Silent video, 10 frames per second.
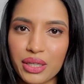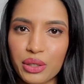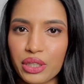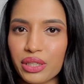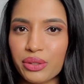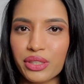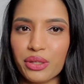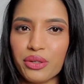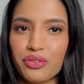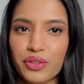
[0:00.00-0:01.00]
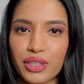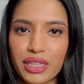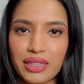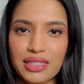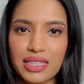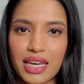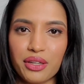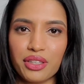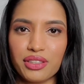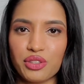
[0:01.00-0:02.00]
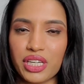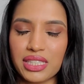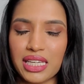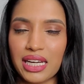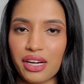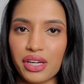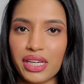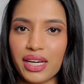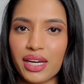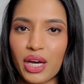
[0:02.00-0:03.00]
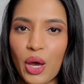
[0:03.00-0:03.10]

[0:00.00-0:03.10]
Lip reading: or you know, if you're in the state or in the tri-state area,